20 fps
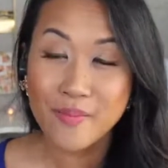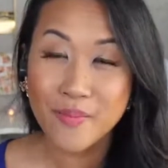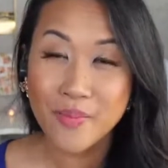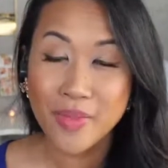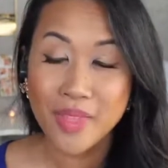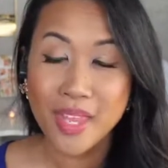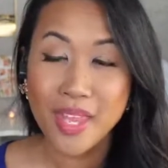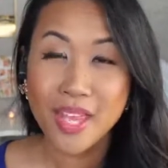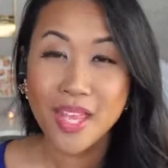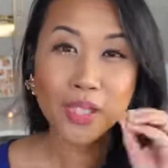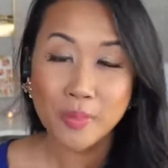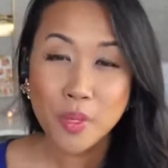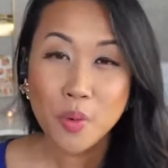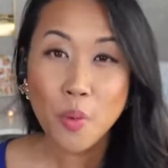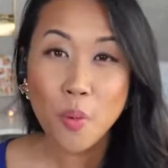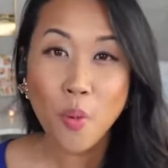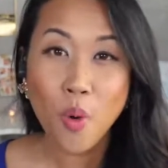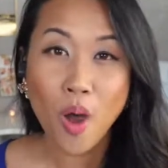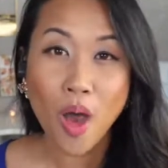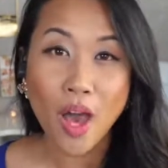So let me
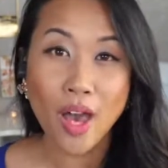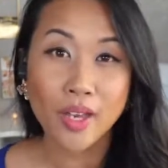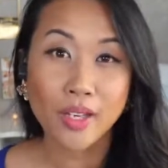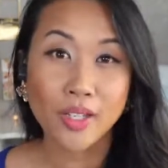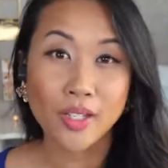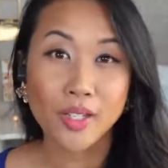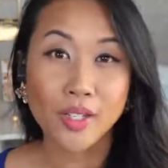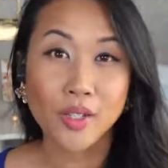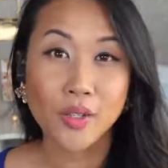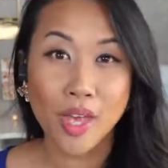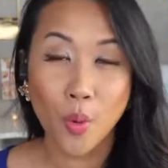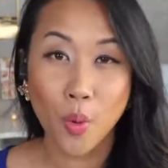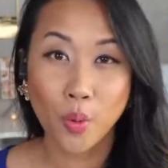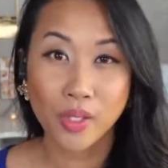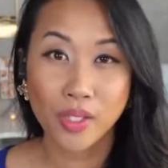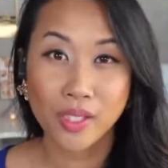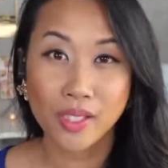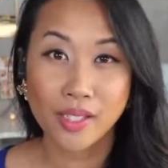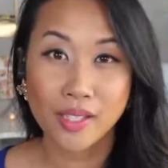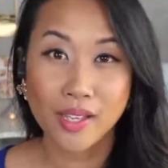walk you through that whole
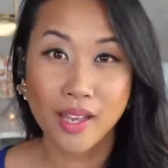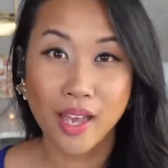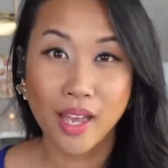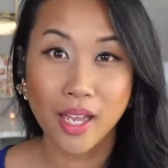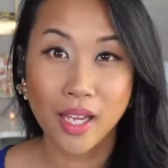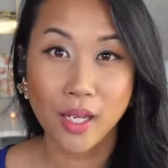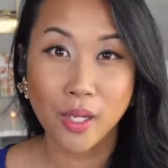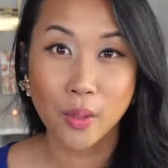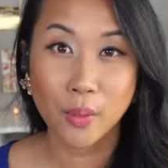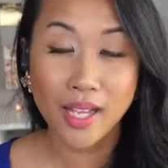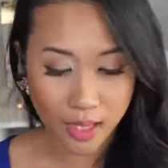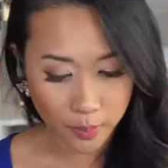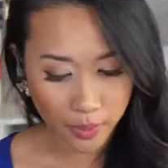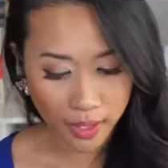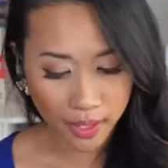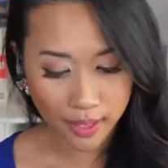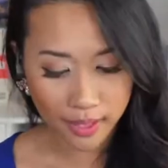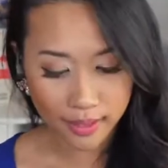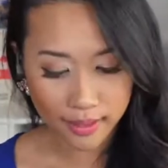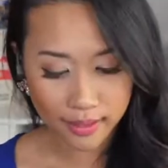entire process
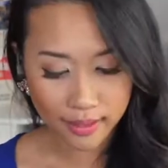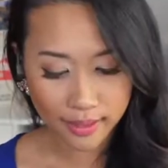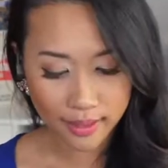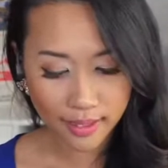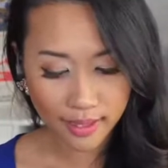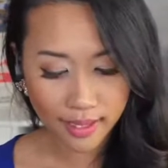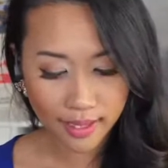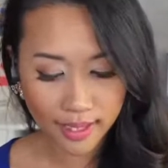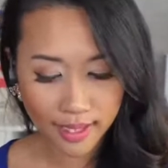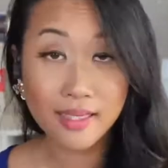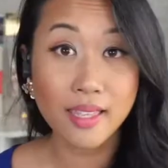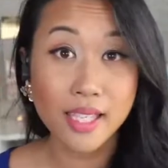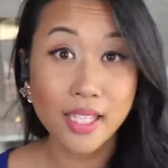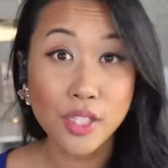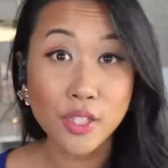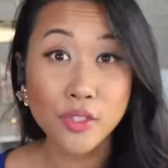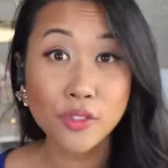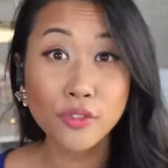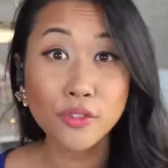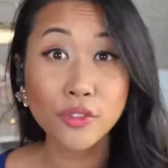because
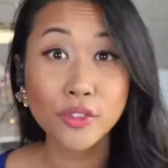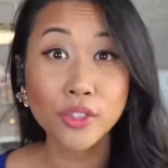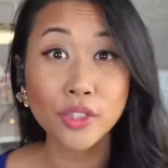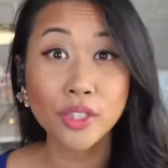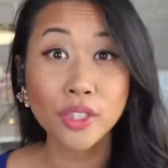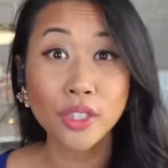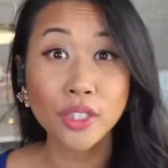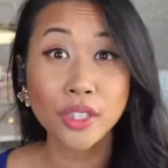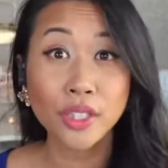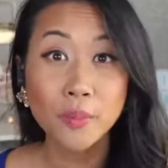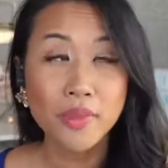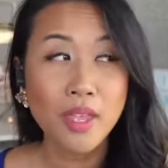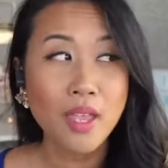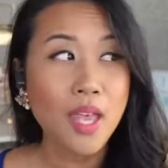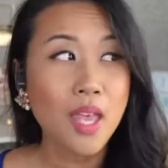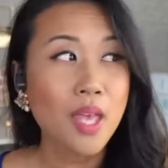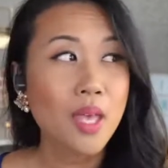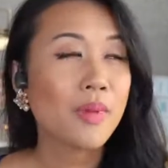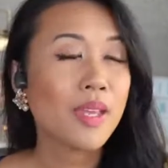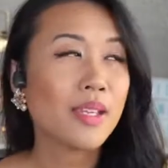this for you
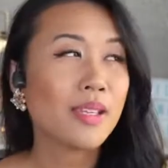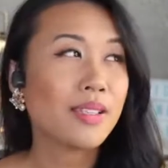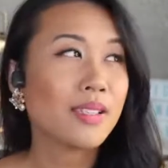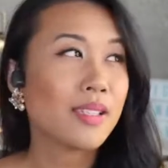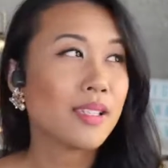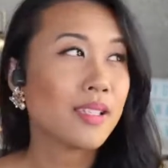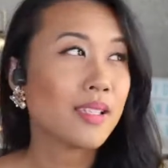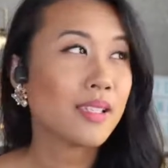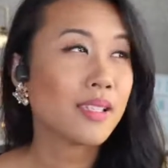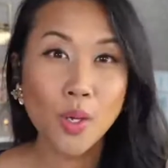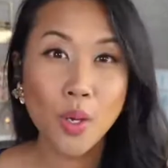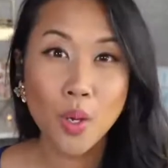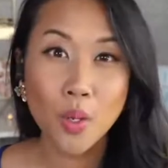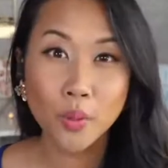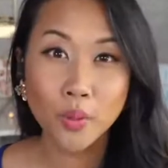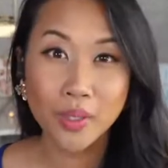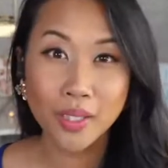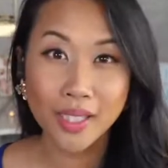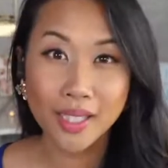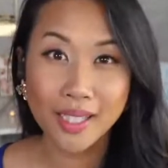makes it
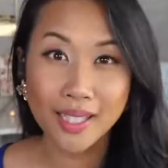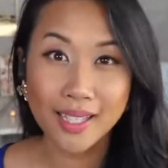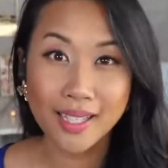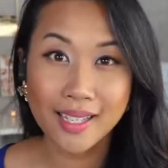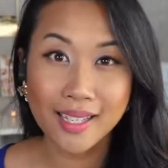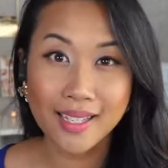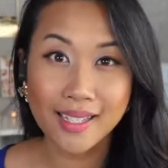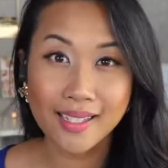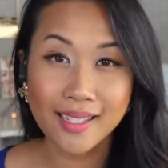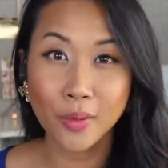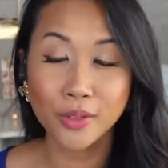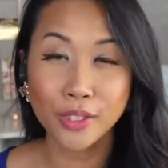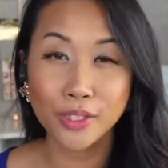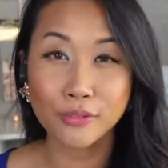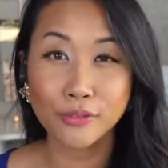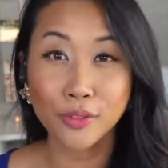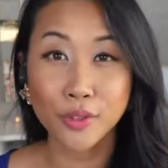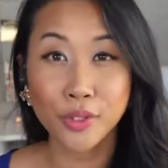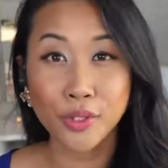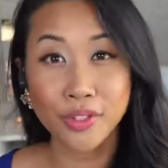so easy not only
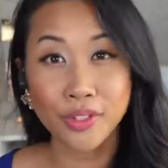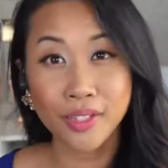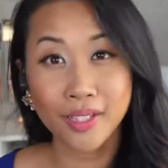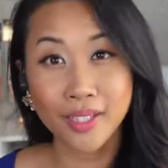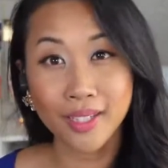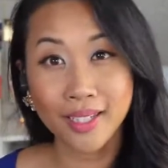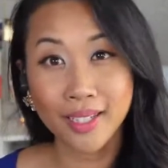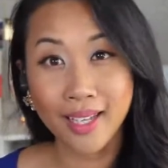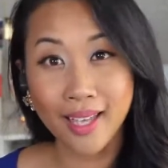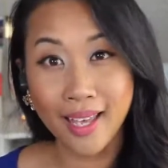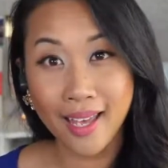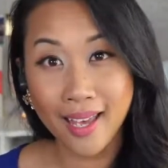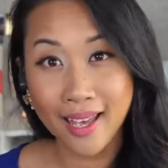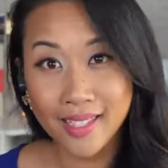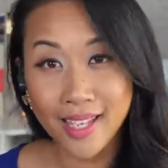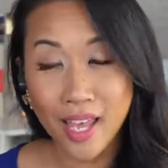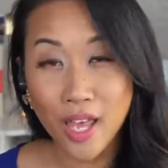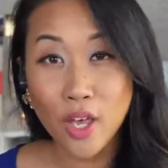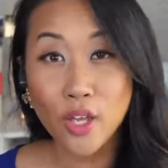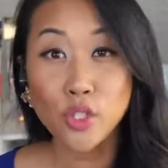for your guests
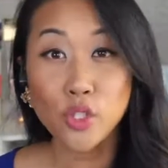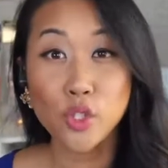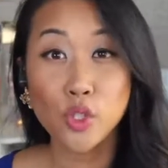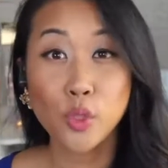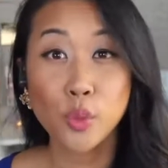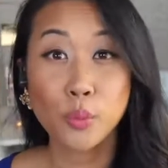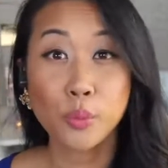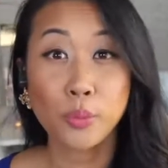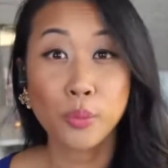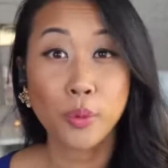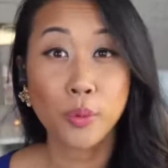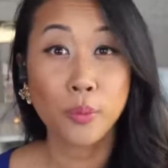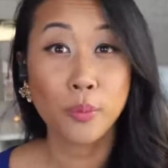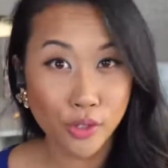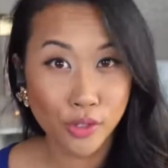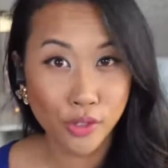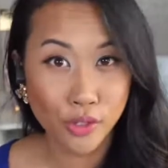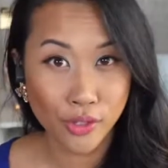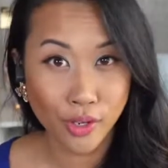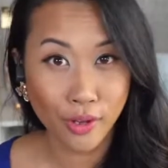to promote your
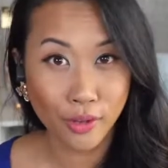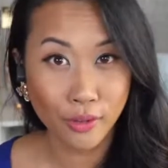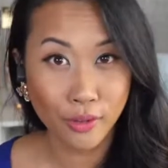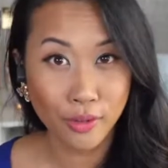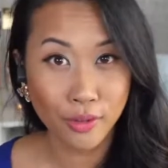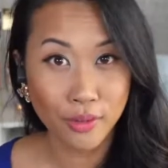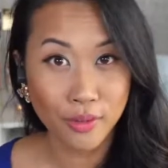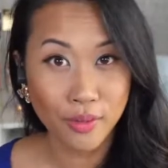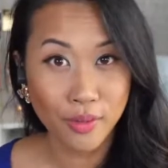show,